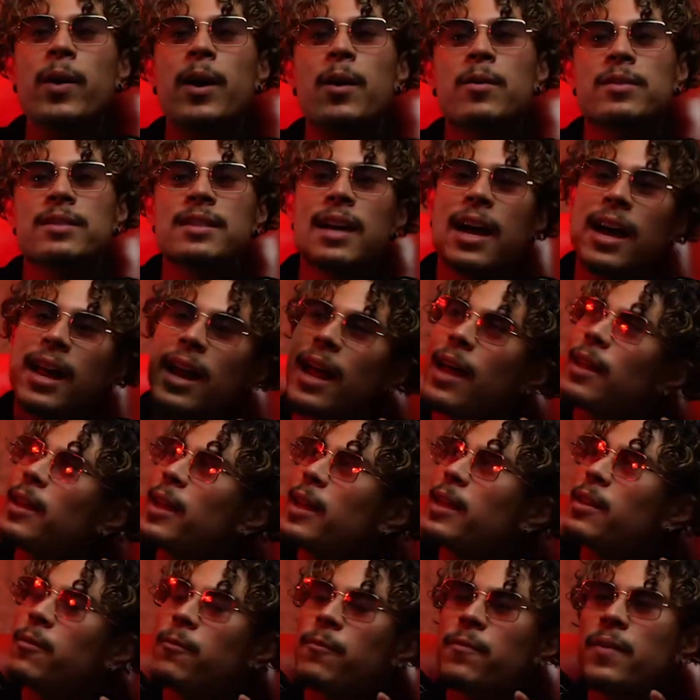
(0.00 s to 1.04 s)
outside, had like
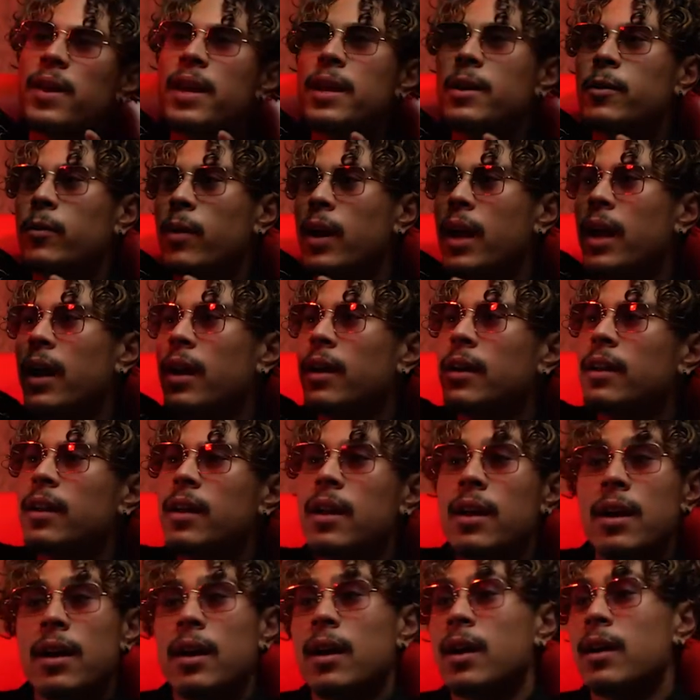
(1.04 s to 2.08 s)
the fake rain.
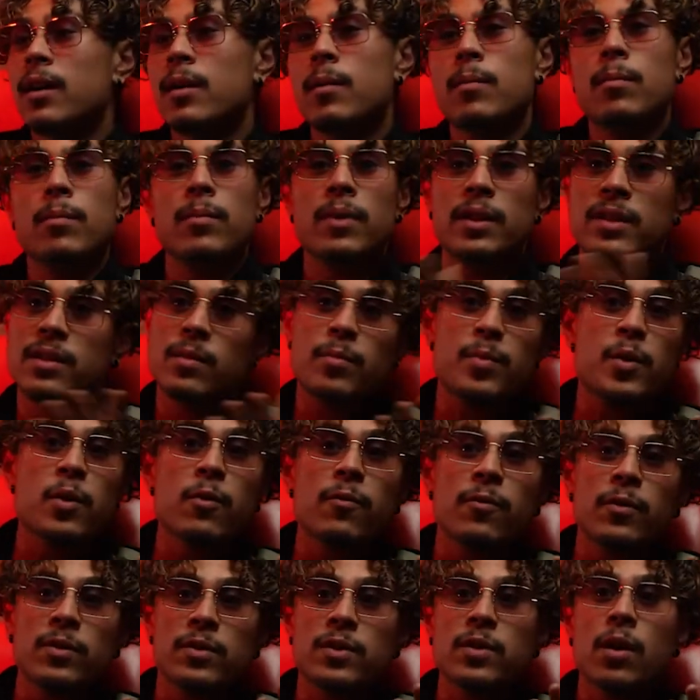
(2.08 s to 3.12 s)
It's a
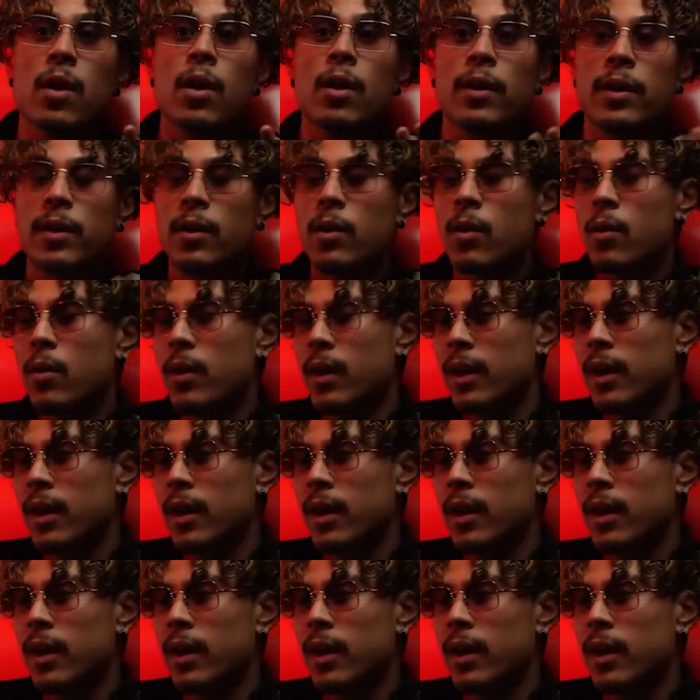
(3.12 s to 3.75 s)
beautiful song, you know. And